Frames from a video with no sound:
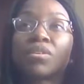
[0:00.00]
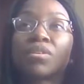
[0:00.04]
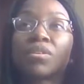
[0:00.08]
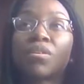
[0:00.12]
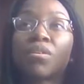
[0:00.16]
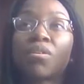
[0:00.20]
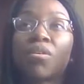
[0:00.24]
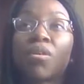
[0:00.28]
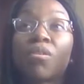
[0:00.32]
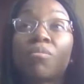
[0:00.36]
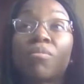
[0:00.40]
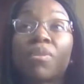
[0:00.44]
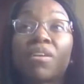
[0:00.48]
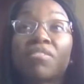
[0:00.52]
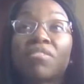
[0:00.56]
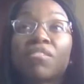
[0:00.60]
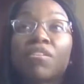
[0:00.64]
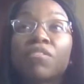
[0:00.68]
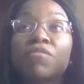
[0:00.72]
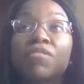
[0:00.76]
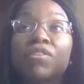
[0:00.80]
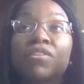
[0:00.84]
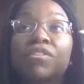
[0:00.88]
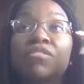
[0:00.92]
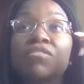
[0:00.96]
call
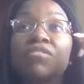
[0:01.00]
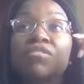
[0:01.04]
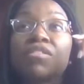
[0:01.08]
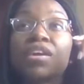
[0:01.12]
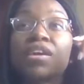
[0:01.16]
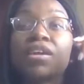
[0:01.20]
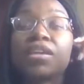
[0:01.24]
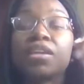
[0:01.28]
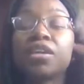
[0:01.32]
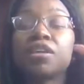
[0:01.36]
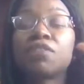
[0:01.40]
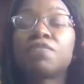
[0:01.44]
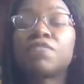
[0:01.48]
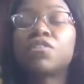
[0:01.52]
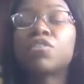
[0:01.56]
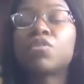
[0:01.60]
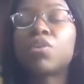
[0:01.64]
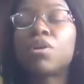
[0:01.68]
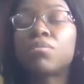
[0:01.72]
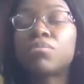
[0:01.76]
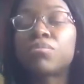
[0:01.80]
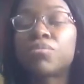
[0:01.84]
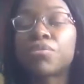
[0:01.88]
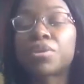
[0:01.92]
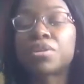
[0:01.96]
myself understanding, even though
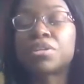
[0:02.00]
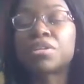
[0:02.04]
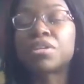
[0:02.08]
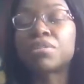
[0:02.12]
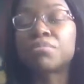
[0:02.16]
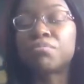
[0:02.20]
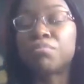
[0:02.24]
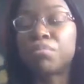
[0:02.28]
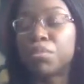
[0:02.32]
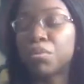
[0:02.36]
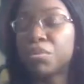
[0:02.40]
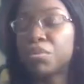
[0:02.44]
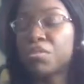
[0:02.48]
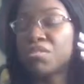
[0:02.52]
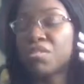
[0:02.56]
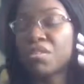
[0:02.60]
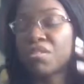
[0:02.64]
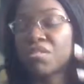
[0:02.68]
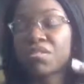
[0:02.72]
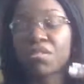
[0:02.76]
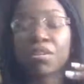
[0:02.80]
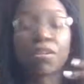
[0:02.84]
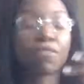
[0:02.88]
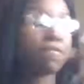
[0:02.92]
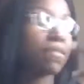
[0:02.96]
I'm reading books and
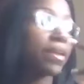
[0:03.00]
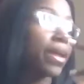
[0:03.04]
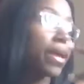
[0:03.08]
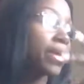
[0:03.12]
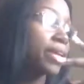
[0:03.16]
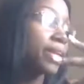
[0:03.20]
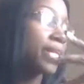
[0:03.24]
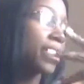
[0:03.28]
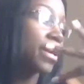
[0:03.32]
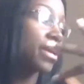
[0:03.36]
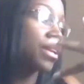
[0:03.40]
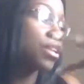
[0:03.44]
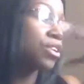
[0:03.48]
stuff like that.